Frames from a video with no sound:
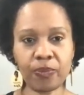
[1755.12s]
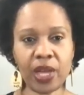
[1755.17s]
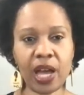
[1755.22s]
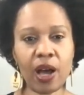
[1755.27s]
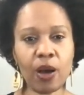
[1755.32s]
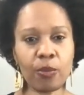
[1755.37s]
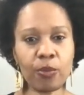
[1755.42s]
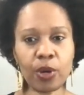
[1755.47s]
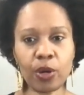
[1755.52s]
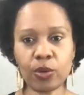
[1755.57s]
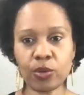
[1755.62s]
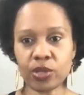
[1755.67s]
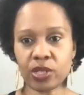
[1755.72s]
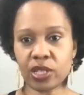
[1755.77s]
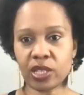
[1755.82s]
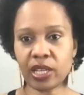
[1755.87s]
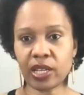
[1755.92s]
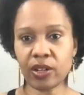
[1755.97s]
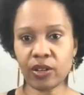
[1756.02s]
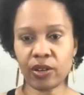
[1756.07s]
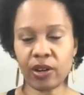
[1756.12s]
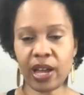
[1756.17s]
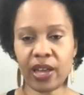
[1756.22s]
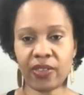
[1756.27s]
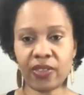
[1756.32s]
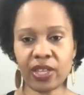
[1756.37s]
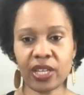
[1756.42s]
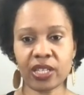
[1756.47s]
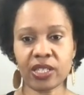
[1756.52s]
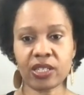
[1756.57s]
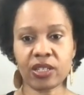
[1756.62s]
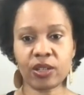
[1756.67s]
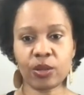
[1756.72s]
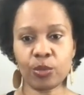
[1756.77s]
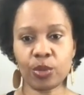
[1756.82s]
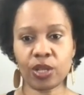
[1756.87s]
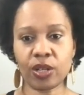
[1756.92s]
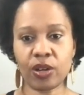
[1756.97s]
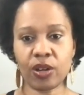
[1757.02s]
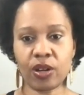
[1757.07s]
I'll post later. I think it's going
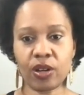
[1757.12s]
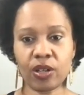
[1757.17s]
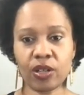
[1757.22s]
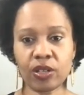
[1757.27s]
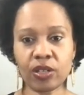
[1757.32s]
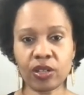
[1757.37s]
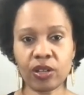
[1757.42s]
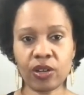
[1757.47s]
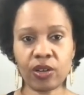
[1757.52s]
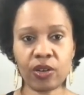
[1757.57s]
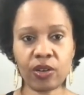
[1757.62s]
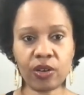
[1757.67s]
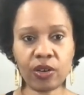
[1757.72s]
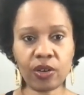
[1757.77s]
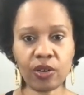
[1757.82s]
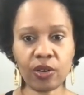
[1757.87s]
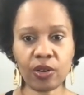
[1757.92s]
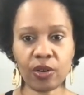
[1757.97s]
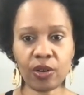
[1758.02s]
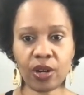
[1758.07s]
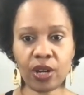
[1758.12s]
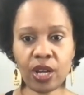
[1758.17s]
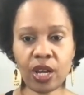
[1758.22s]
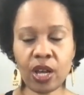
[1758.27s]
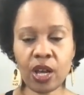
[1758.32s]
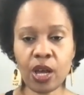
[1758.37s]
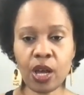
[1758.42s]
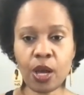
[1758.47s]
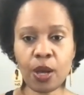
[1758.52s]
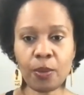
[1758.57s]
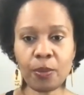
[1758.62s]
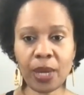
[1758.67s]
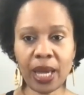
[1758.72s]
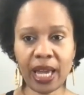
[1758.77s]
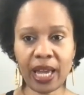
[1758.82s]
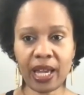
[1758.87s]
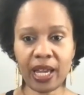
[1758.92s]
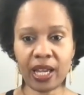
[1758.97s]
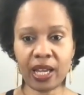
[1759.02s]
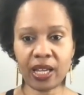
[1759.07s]
to be on her
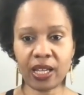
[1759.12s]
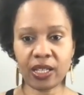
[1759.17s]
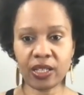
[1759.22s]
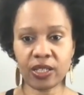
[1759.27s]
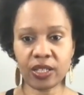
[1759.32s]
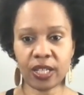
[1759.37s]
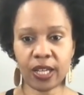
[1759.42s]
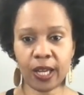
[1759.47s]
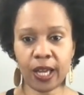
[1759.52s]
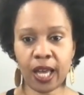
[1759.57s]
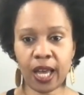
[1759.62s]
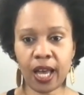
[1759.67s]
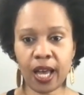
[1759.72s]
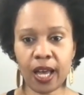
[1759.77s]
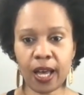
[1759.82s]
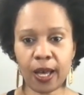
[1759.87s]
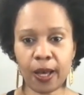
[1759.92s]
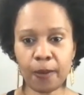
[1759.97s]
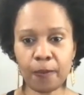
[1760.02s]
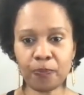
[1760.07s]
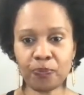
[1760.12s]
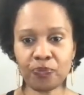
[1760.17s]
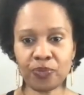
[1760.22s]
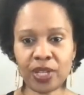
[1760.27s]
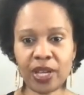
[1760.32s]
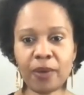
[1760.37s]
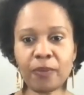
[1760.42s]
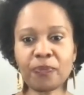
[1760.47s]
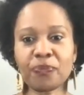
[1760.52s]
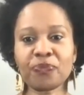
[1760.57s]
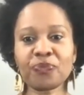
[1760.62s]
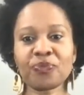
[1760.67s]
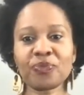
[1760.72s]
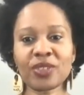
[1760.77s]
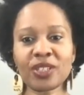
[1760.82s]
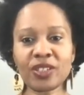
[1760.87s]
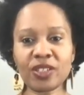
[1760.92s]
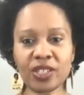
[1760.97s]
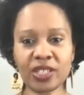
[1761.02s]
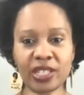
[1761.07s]
page. Yep,
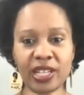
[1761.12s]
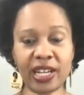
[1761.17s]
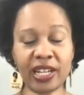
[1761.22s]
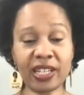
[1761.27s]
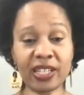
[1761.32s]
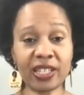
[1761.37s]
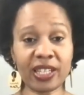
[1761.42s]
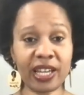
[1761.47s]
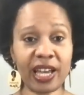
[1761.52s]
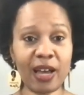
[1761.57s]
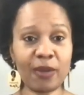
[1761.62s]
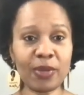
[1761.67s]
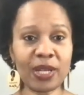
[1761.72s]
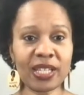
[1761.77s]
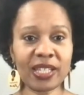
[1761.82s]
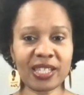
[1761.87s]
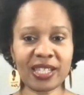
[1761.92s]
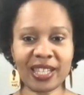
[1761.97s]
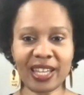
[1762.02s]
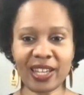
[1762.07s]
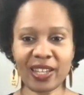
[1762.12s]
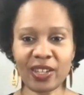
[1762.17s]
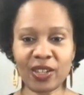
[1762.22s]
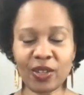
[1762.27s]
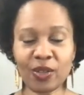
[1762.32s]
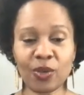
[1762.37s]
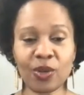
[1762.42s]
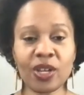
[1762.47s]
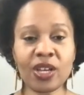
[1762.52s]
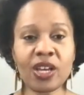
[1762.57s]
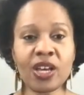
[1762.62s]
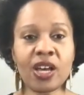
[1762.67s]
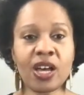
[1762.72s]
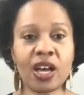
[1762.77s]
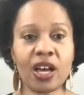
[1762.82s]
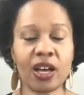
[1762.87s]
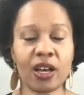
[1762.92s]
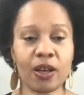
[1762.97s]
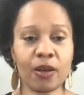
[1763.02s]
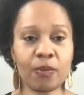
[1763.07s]
she's got it in the comments. Thank you.
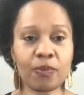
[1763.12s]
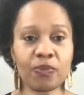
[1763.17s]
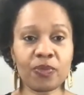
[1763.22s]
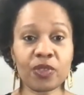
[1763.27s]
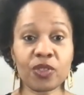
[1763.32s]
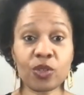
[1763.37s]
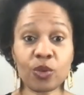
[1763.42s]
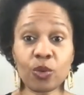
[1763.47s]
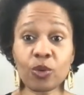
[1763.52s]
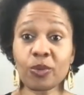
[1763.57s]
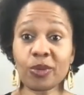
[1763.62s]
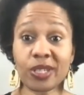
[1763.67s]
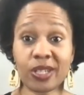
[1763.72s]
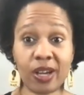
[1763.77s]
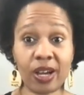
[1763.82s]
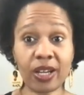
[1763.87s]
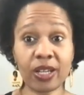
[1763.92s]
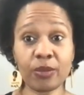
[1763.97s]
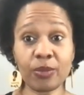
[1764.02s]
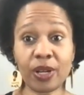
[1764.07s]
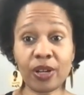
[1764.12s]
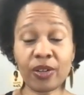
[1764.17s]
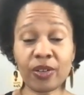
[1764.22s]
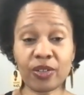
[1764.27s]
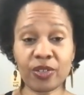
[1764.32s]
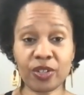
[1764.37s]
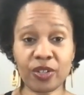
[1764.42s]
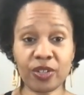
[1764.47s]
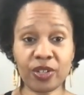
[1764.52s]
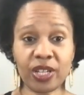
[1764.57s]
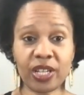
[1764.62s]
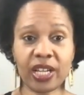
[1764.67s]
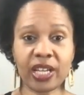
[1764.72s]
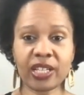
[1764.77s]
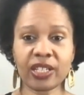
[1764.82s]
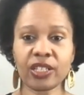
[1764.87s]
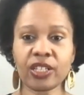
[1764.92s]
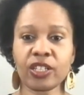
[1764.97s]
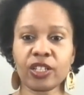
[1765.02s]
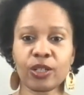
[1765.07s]
So we'll be talking about her journey.
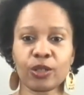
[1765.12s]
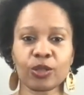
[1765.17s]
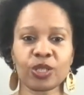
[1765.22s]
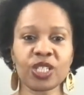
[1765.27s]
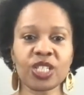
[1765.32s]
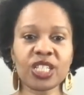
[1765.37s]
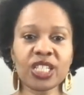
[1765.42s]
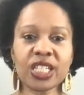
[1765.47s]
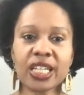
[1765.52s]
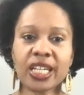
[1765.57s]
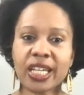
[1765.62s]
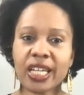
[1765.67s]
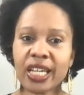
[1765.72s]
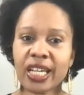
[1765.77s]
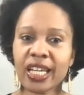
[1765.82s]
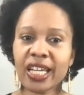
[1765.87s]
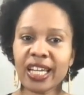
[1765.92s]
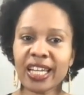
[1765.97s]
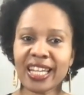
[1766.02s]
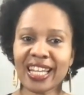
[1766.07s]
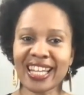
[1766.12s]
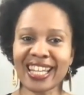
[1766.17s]
And, you know, she's